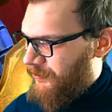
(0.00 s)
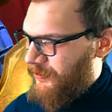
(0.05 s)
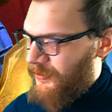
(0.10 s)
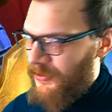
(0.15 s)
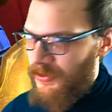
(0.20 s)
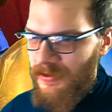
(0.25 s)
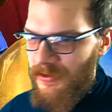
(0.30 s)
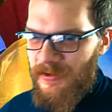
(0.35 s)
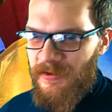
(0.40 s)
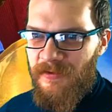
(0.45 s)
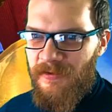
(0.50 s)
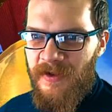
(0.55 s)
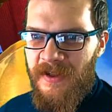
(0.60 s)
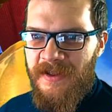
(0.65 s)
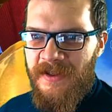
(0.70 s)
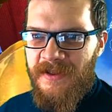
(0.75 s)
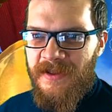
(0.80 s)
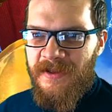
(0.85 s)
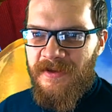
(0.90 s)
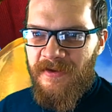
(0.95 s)
good
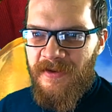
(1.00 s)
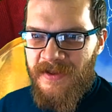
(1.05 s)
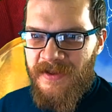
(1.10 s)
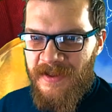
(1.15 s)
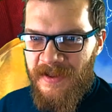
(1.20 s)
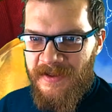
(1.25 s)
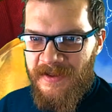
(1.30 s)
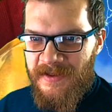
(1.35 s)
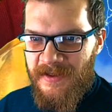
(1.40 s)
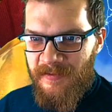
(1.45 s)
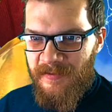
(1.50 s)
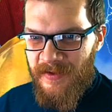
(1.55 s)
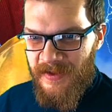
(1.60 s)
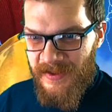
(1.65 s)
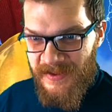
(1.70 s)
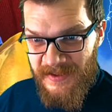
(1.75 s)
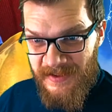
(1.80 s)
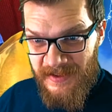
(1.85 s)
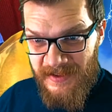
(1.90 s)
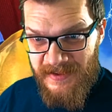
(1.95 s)
reason to discuss it,
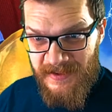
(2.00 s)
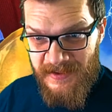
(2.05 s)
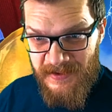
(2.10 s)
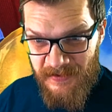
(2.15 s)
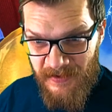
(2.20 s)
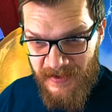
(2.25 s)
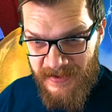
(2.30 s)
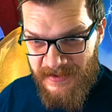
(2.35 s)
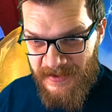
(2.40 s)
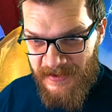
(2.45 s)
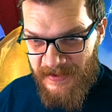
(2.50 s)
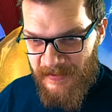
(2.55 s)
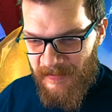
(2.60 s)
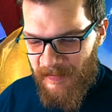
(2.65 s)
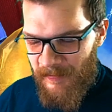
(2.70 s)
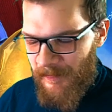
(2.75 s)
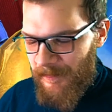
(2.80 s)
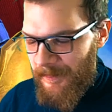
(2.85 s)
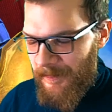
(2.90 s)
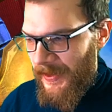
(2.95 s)
because it is interesting.
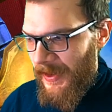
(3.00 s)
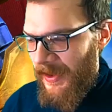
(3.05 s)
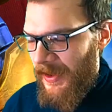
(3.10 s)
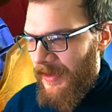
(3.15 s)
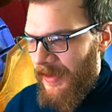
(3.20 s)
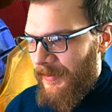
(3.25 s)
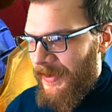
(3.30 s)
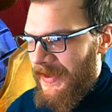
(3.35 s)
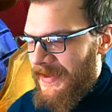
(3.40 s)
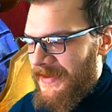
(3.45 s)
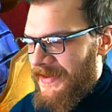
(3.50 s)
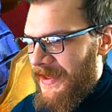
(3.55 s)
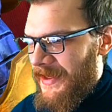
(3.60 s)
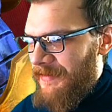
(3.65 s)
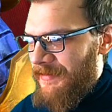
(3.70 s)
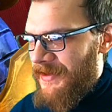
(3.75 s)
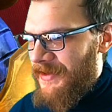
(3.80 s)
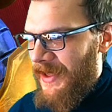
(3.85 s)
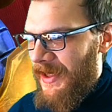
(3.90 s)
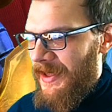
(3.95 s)
But at the
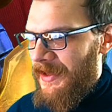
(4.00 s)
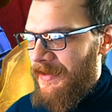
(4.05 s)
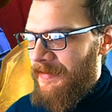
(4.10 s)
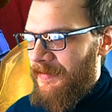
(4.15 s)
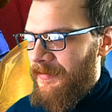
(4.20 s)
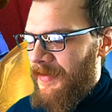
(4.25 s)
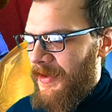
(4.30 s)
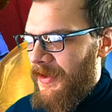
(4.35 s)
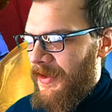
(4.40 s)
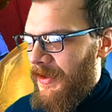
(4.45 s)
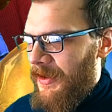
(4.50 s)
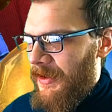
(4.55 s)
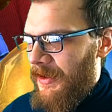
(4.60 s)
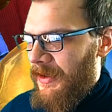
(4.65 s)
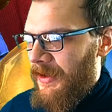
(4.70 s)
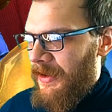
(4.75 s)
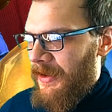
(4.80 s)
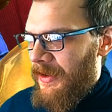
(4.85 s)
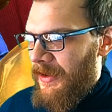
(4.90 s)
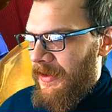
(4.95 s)
same time,
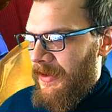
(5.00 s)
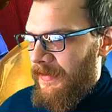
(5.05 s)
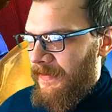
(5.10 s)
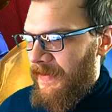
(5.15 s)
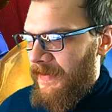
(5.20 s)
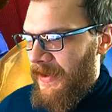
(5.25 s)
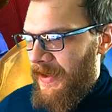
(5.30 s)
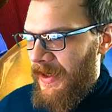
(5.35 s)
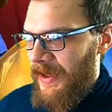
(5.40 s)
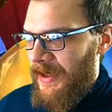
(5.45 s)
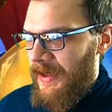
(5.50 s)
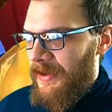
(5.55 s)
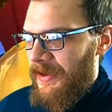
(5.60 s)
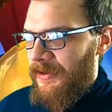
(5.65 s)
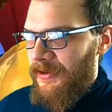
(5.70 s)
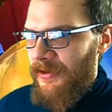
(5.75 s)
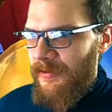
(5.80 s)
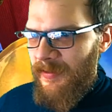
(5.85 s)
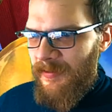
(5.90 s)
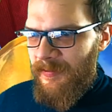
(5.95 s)
there are a
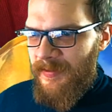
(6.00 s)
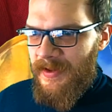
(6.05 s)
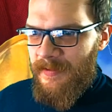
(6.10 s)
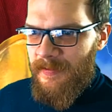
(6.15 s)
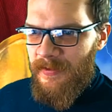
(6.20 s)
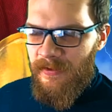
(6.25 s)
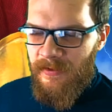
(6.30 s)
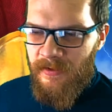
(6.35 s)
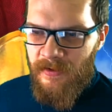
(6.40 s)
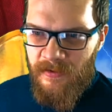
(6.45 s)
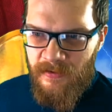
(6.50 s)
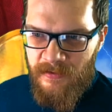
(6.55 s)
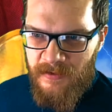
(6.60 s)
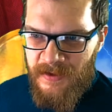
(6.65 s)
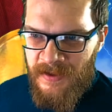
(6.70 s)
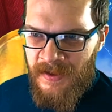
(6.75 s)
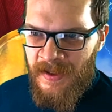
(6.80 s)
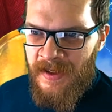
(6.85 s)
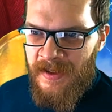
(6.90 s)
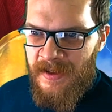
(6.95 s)
group of people who
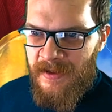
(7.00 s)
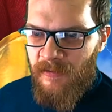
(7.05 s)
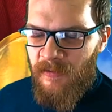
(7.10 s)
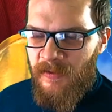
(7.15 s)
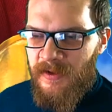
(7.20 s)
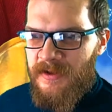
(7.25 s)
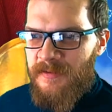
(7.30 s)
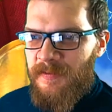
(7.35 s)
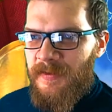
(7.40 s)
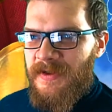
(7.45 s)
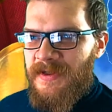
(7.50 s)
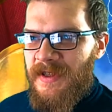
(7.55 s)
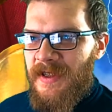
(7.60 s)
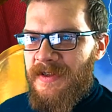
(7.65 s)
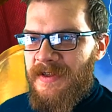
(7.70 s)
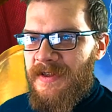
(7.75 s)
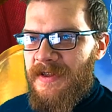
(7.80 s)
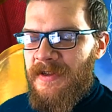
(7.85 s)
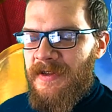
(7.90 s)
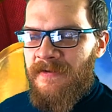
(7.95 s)
take what's
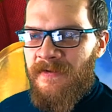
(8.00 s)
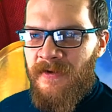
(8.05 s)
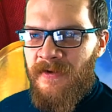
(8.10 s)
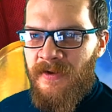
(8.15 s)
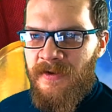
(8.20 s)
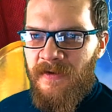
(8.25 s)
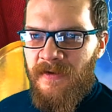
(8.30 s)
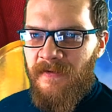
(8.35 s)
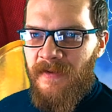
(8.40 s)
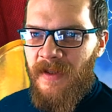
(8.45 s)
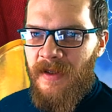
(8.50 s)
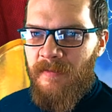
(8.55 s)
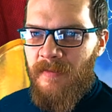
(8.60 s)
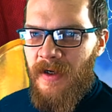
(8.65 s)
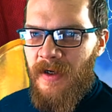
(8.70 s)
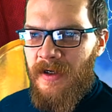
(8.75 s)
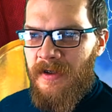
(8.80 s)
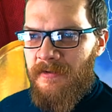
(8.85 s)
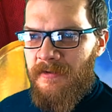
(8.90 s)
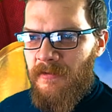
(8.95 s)
presented in front of them
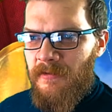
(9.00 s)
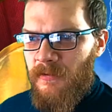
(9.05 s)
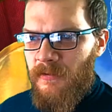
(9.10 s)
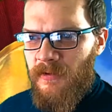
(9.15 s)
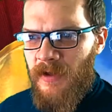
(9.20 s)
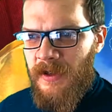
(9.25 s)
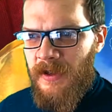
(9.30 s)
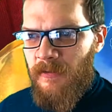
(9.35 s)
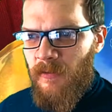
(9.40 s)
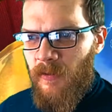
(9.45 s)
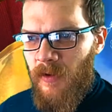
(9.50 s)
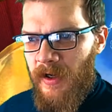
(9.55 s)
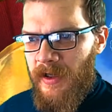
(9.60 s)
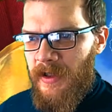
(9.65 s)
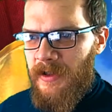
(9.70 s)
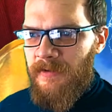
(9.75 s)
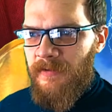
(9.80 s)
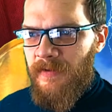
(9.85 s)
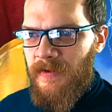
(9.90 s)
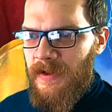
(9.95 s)
and run
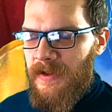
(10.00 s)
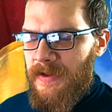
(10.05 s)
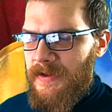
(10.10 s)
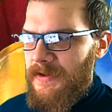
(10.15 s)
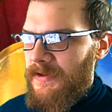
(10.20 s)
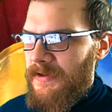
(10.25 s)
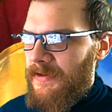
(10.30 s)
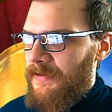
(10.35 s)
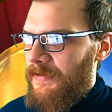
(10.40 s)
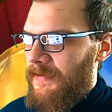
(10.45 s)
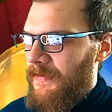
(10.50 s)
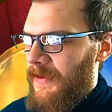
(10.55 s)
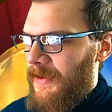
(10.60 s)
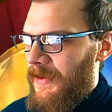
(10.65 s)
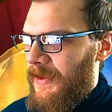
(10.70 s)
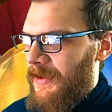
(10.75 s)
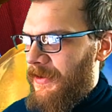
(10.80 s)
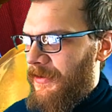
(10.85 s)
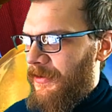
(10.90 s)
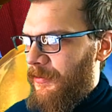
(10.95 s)
wild with it. There
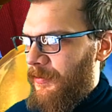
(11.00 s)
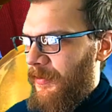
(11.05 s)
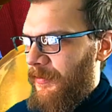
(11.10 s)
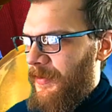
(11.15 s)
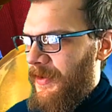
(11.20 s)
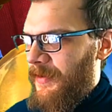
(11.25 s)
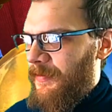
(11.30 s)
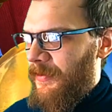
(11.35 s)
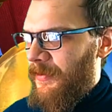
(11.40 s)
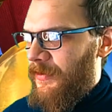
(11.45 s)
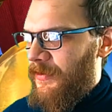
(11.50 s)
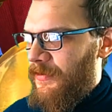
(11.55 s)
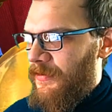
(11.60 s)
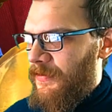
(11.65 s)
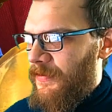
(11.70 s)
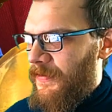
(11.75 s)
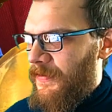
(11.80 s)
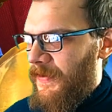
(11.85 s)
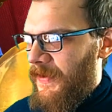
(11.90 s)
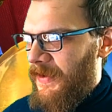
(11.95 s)
are a group of people
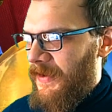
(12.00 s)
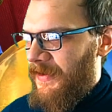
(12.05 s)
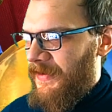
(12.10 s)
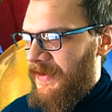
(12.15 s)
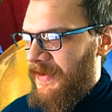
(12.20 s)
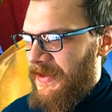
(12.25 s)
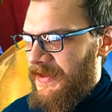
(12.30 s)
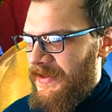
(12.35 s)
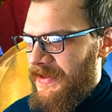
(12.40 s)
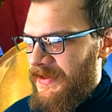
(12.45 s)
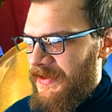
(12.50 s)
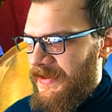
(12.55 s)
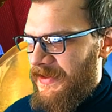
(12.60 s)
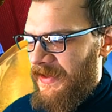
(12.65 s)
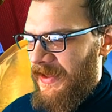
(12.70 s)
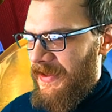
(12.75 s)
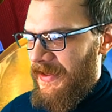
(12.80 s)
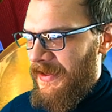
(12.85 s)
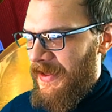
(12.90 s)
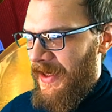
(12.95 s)
who think this is
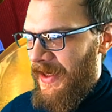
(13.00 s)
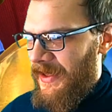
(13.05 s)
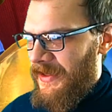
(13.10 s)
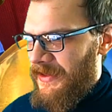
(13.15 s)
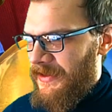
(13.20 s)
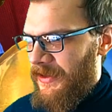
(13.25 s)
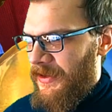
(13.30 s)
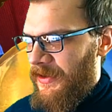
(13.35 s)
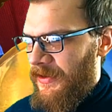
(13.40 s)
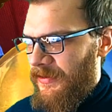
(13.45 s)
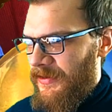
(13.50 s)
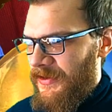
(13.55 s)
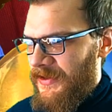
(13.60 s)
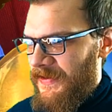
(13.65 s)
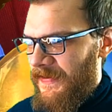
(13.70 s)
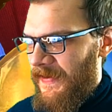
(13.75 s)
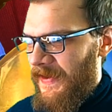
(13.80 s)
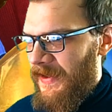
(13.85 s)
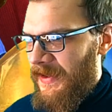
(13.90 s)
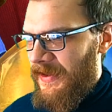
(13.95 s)
the next hugest
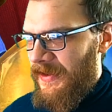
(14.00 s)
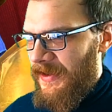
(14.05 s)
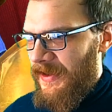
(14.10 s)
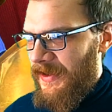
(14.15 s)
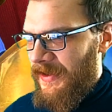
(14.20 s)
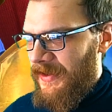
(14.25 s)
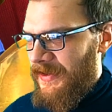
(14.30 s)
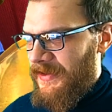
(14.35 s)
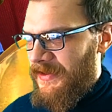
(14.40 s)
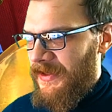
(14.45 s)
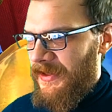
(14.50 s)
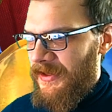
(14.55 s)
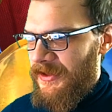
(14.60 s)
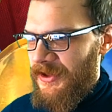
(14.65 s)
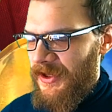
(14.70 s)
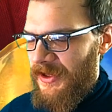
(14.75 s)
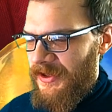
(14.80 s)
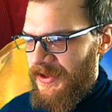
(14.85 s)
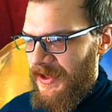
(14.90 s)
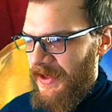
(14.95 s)
thing, and it's going to
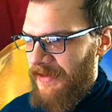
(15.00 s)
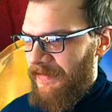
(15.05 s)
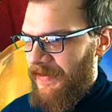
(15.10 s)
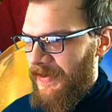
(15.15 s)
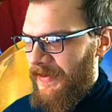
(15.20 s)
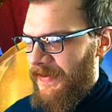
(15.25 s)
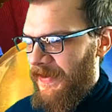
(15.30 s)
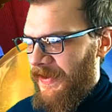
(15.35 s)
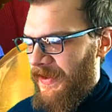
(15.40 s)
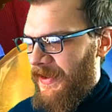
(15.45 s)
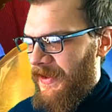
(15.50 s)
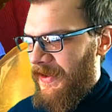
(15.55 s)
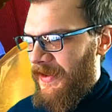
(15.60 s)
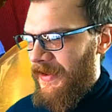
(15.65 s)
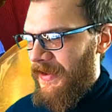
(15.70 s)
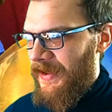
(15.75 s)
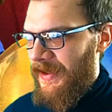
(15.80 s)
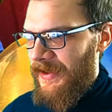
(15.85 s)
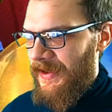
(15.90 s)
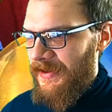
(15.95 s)
change
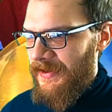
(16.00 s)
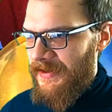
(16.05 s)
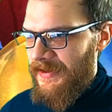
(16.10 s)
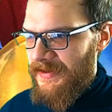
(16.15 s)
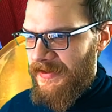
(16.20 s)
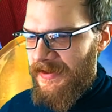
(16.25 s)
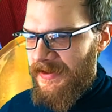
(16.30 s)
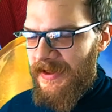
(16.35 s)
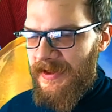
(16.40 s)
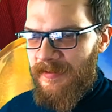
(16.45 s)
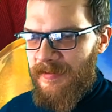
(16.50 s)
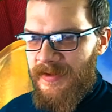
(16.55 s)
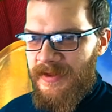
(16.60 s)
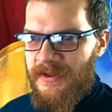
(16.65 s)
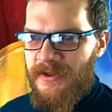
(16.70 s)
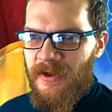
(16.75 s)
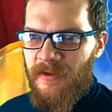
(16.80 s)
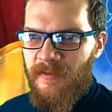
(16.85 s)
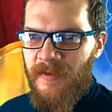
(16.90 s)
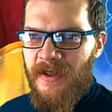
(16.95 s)
everything, and this is going to be
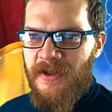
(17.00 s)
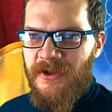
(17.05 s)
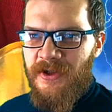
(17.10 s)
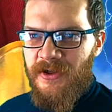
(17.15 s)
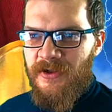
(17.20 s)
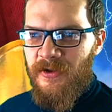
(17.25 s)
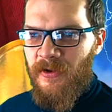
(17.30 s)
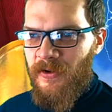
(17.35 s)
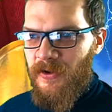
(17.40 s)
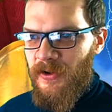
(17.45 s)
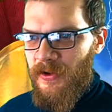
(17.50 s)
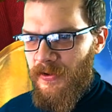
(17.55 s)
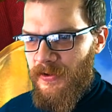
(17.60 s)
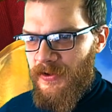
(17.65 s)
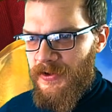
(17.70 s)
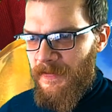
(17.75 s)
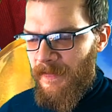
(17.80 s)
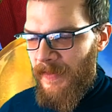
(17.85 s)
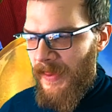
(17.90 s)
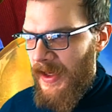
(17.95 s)
so major, so
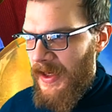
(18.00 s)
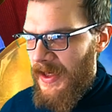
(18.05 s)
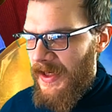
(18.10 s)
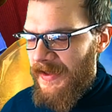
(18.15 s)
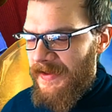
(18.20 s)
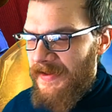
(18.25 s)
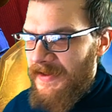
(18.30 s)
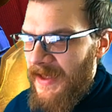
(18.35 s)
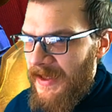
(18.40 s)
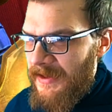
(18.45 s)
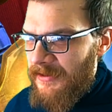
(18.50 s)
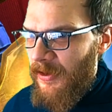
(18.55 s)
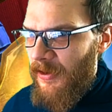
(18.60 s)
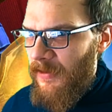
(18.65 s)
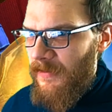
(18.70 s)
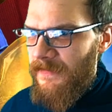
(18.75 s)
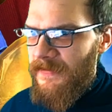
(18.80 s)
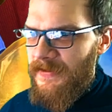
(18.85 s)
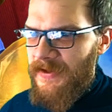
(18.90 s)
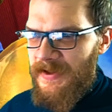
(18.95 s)
huge. And that
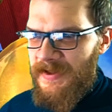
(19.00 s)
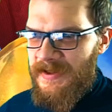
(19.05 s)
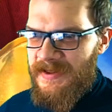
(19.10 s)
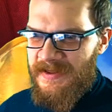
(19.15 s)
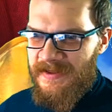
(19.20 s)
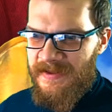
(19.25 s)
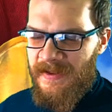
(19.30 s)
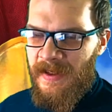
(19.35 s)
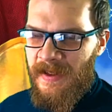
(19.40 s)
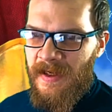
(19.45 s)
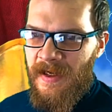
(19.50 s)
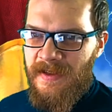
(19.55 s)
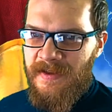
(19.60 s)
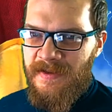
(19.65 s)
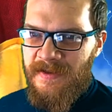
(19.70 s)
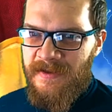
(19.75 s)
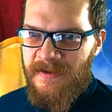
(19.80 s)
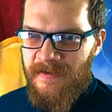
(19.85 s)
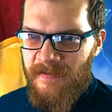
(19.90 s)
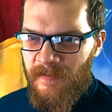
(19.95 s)
often isn't the
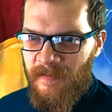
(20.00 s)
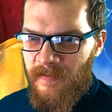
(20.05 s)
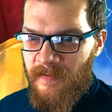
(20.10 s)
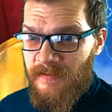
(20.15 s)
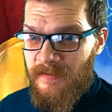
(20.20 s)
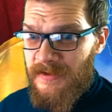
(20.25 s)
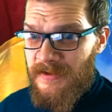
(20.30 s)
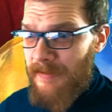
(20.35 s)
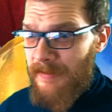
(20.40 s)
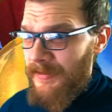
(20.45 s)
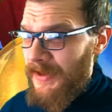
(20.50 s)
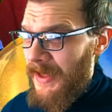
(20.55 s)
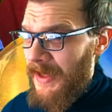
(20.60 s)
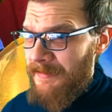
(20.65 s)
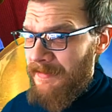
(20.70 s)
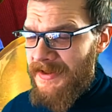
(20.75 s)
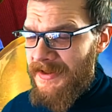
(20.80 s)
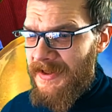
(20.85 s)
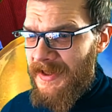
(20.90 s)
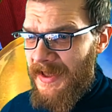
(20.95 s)
case.
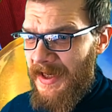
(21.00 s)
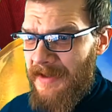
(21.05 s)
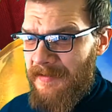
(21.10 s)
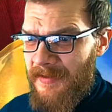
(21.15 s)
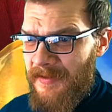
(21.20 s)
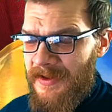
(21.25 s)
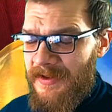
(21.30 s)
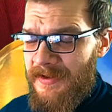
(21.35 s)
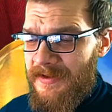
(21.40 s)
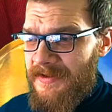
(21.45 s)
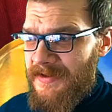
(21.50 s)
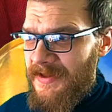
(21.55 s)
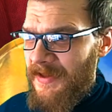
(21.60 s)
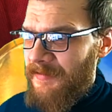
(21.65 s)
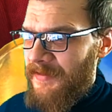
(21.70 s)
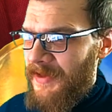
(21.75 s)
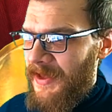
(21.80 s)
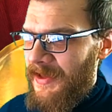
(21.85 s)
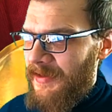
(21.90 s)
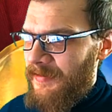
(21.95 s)
Sometimes it can be.
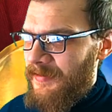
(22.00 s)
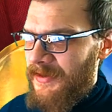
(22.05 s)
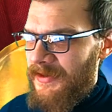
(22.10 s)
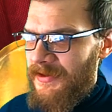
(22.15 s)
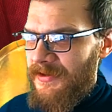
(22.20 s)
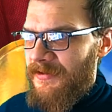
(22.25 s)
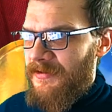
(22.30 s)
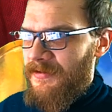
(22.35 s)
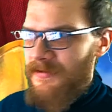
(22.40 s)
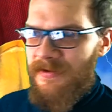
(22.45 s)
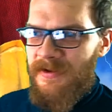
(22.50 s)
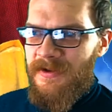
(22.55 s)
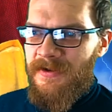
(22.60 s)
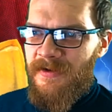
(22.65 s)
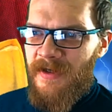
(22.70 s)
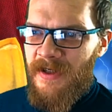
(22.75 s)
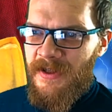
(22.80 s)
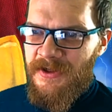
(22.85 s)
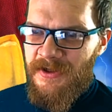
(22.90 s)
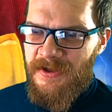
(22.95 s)
Sometimes a new cool
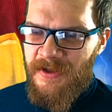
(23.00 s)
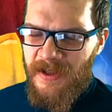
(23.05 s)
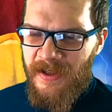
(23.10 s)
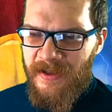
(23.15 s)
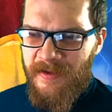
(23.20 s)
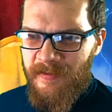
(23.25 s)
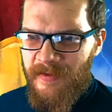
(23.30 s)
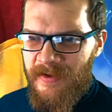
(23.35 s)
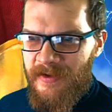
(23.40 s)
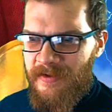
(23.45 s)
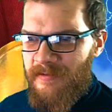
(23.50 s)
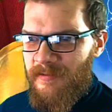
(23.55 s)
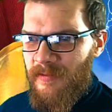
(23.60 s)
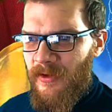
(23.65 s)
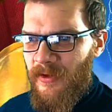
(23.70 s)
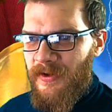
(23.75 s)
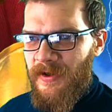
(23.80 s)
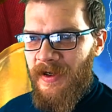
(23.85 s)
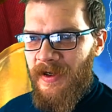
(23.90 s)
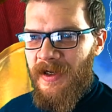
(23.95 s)
interaction can be
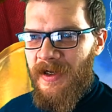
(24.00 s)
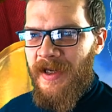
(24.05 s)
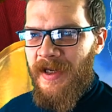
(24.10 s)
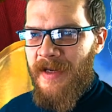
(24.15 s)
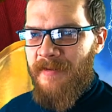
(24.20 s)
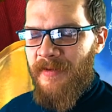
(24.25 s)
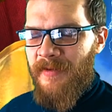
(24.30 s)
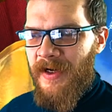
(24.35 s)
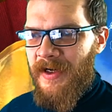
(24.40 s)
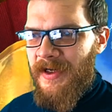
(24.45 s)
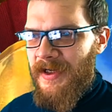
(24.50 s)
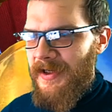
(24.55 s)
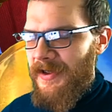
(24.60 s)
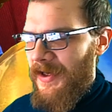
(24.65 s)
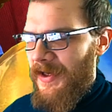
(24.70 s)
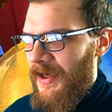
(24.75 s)
borderline game-breaking.